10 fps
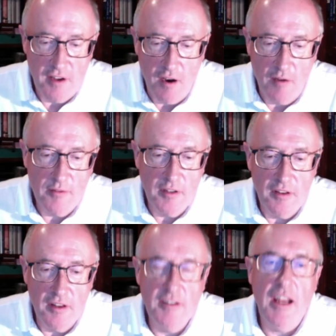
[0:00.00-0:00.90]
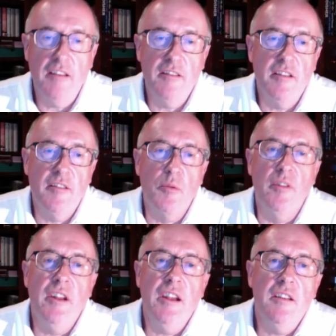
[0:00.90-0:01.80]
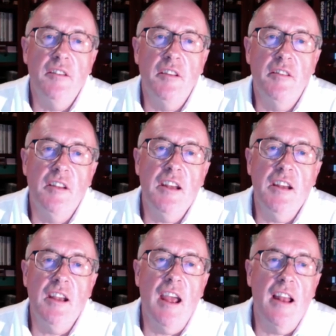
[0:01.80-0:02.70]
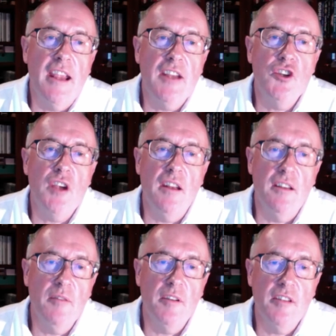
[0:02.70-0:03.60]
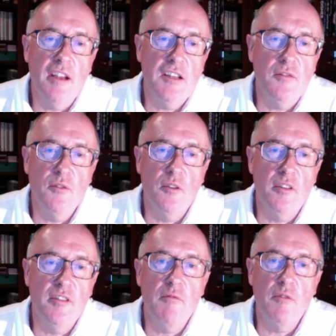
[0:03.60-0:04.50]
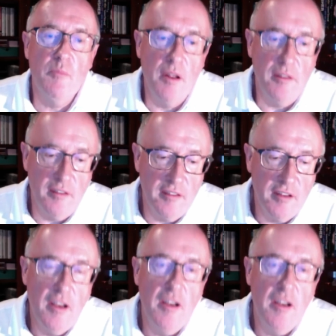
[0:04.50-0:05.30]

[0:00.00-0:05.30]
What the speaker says: Often the testis will need to see LH and FSH for several months